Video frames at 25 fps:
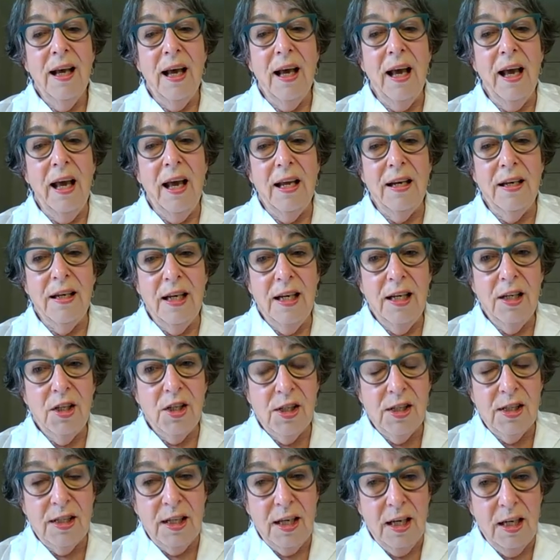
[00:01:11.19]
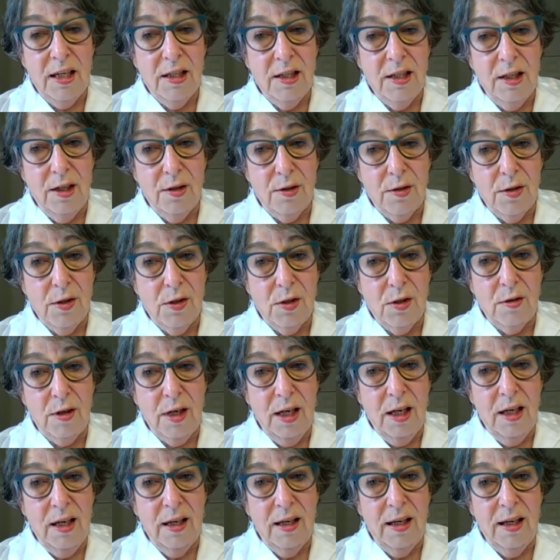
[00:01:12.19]
And each state in
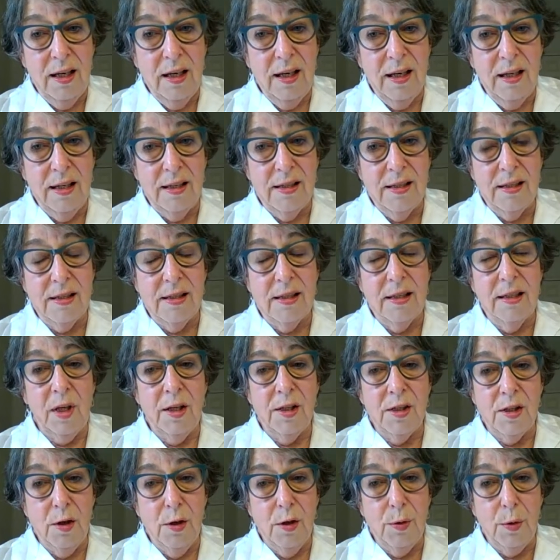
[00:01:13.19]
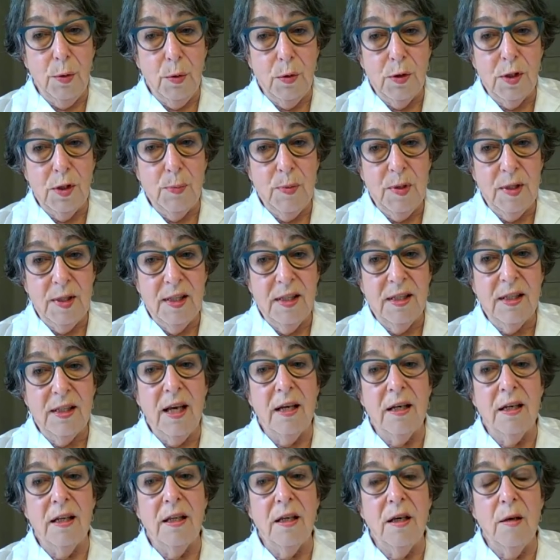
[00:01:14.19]
Australia has its own auspices
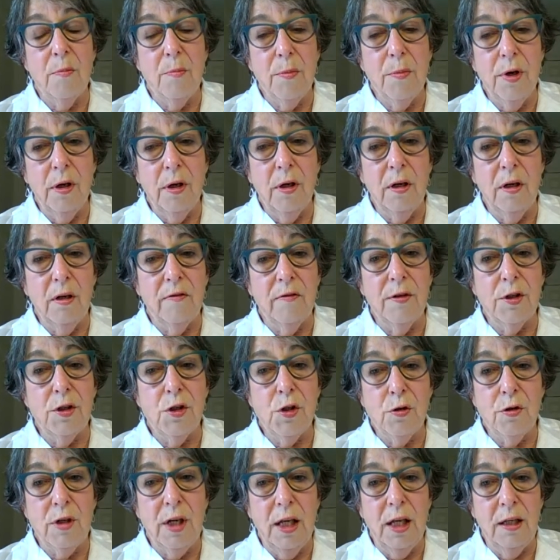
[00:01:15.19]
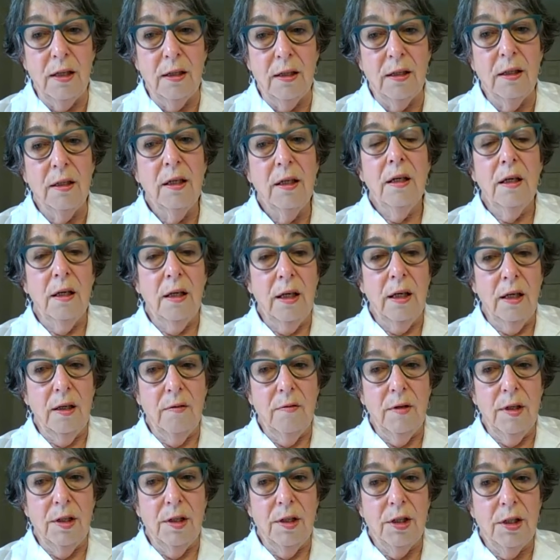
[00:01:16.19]
under the umbrella of an Australian
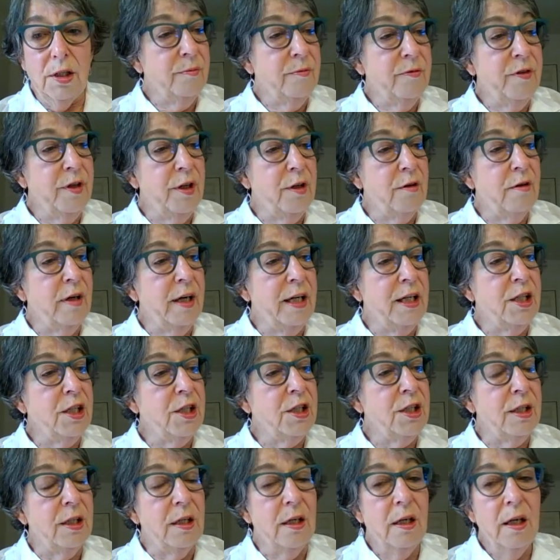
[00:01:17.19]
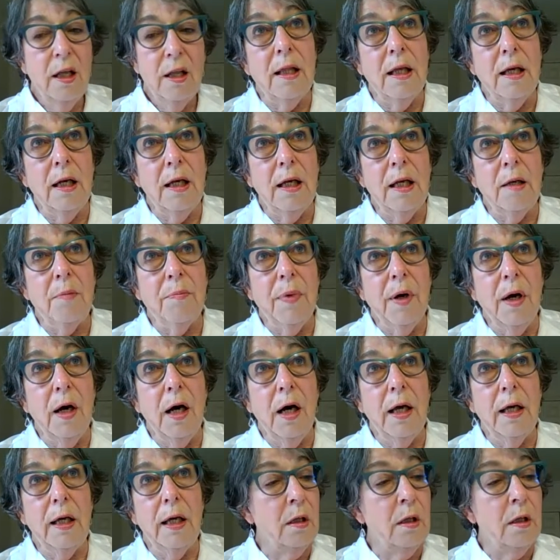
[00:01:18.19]
Language Federation. They're led
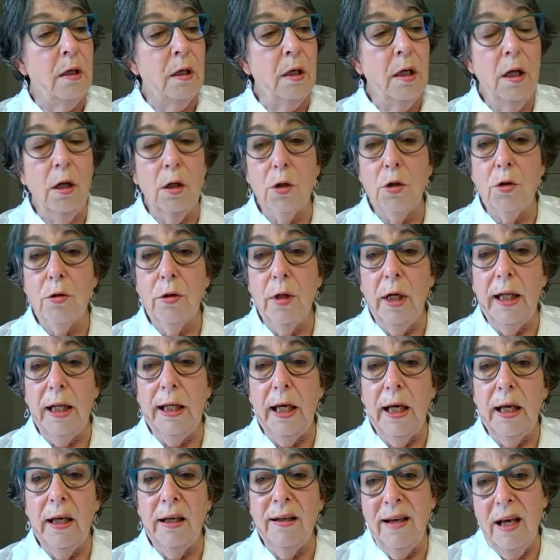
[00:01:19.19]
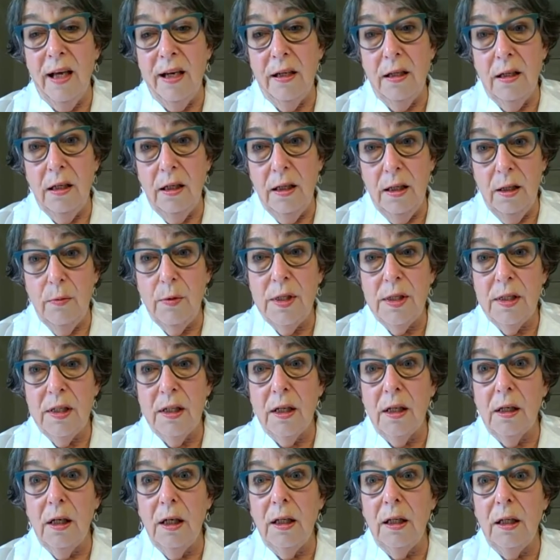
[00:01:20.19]
by the culturally and
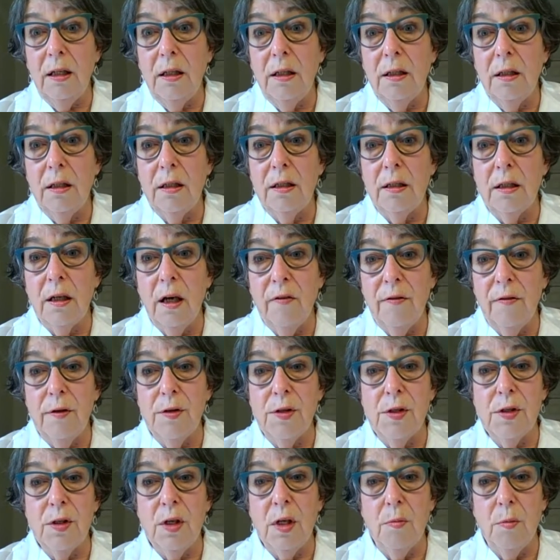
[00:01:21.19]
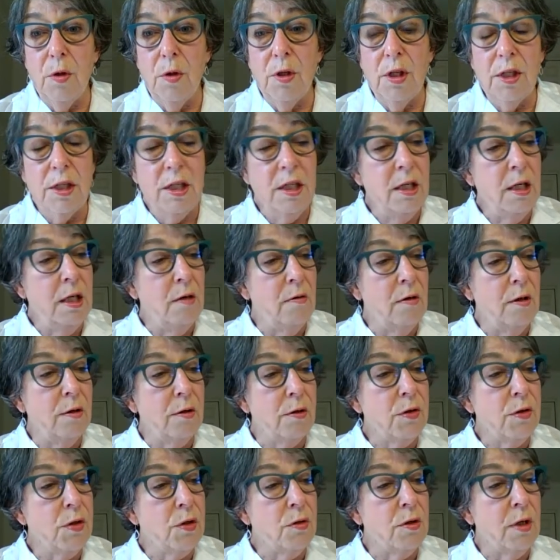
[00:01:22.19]
linguistically diverse community here in
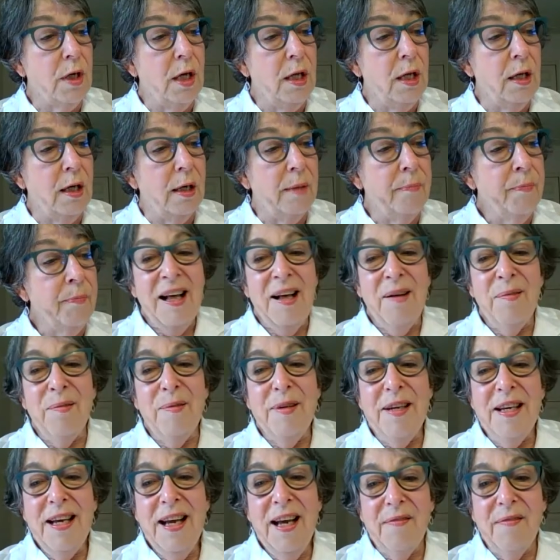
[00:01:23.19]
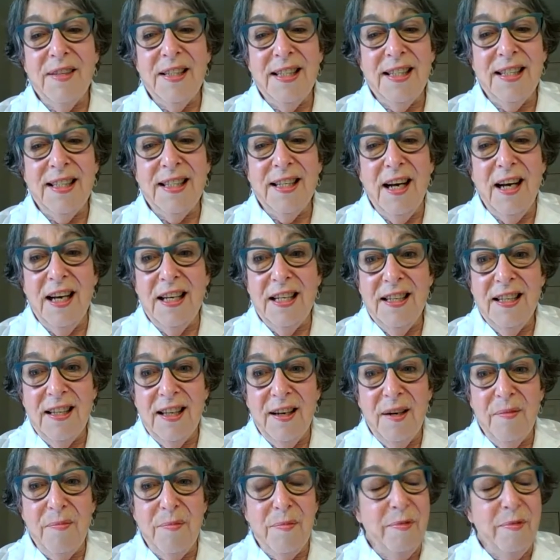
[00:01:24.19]
Australia. We have a society that
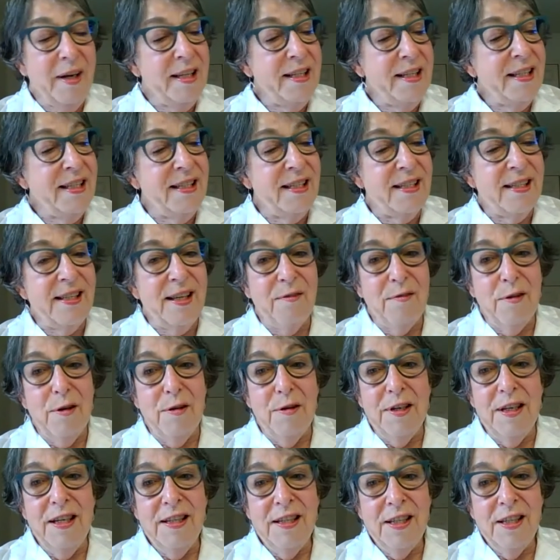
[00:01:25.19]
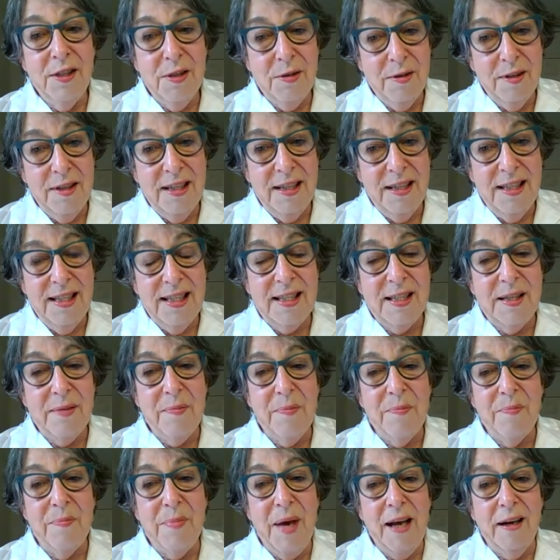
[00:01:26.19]
embraces their own histories,
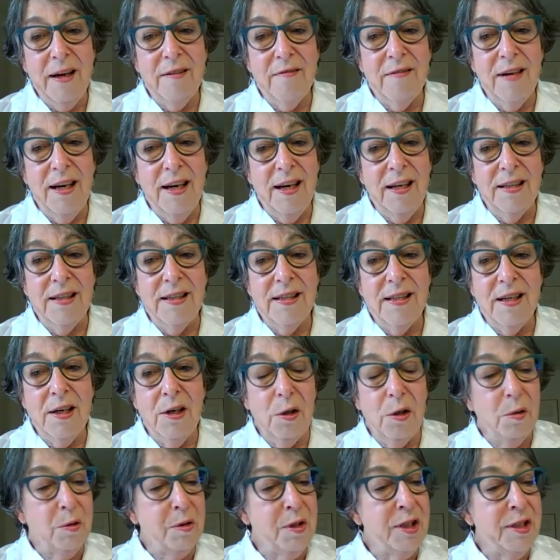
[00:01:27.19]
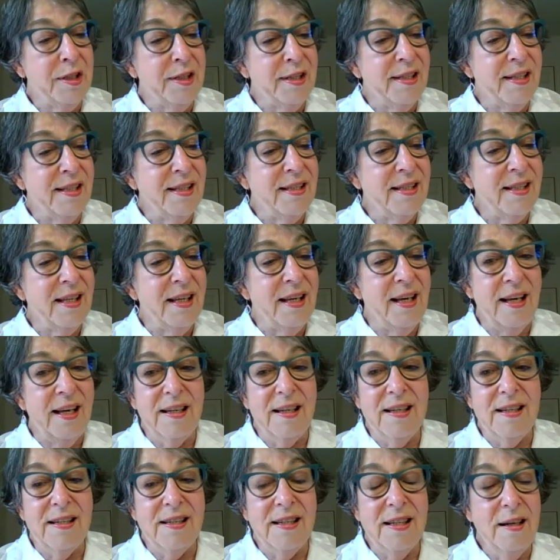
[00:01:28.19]
backgrounds, cultures,
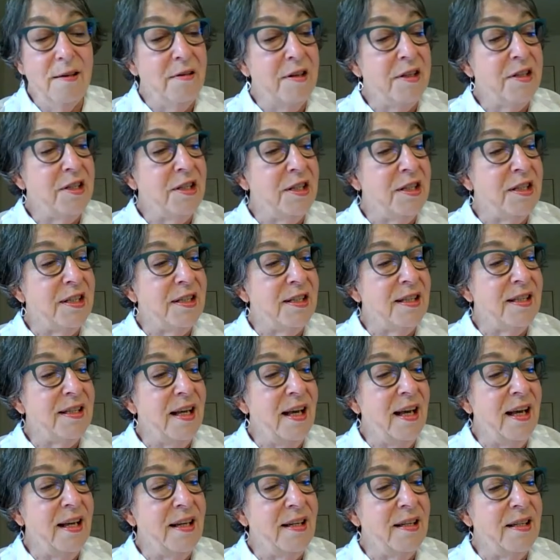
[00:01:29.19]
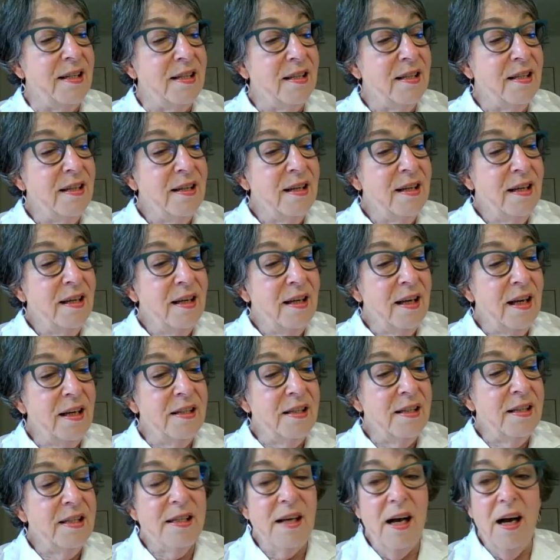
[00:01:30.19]
and heritages, and a
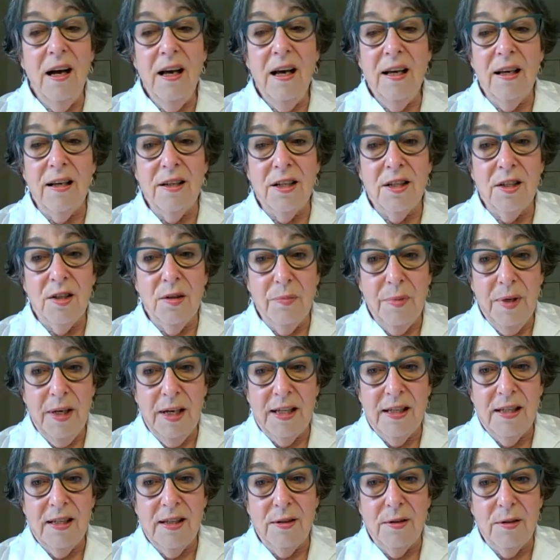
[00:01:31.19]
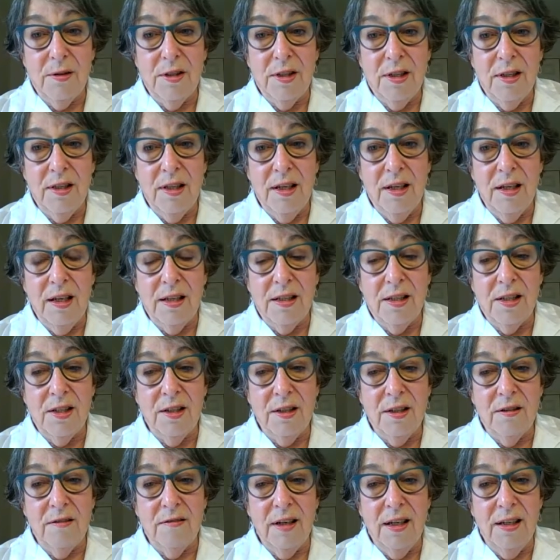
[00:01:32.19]
desire to pass it on to their next
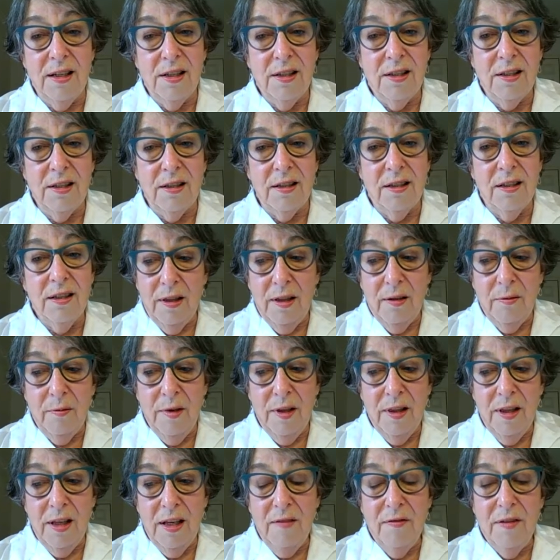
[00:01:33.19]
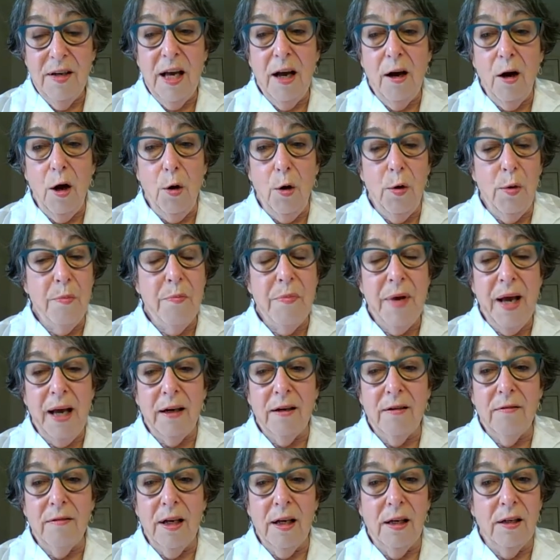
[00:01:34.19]
generation. With even our own
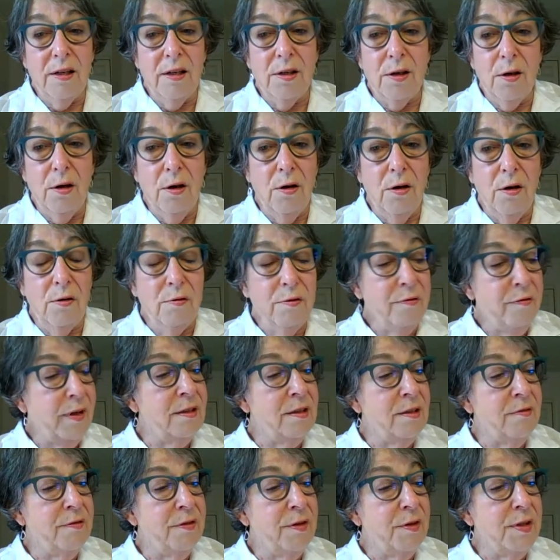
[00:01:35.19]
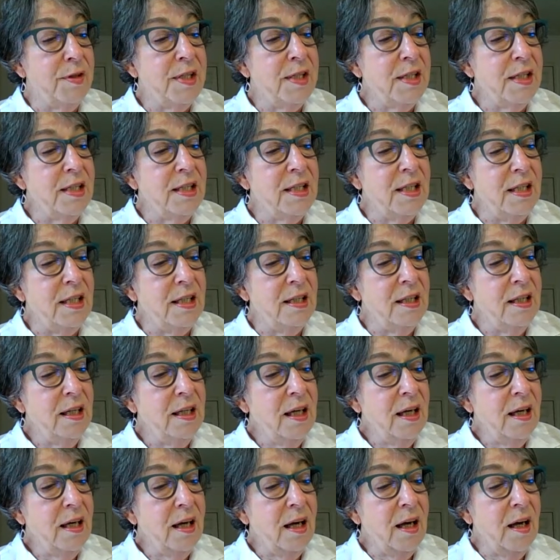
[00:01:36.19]
background of diversity
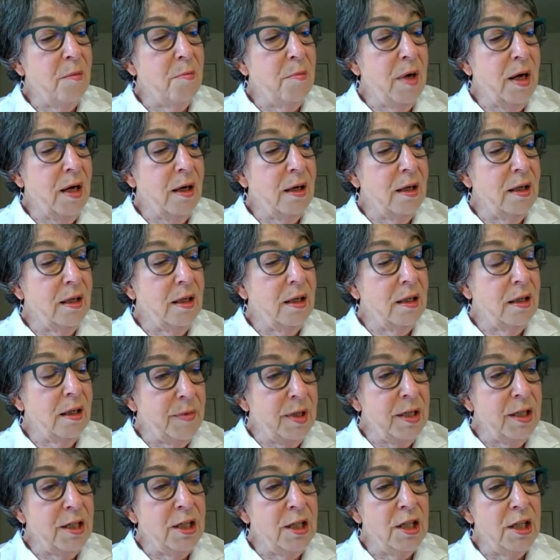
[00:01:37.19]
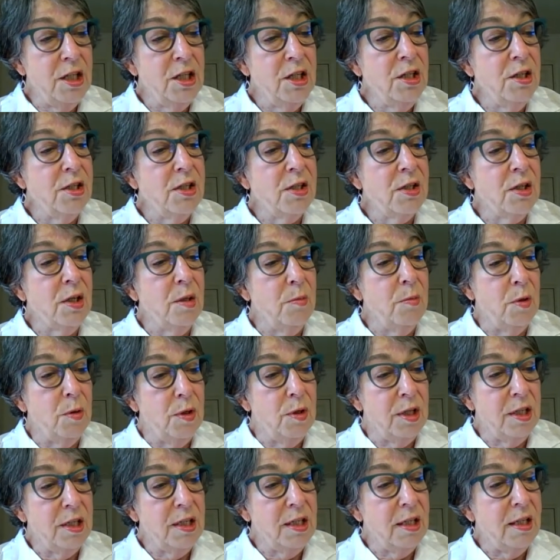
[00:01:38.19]
among Indigenous
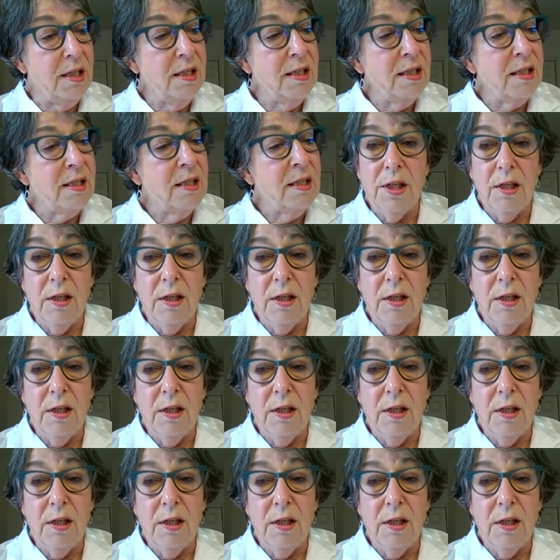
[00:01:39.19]
communities,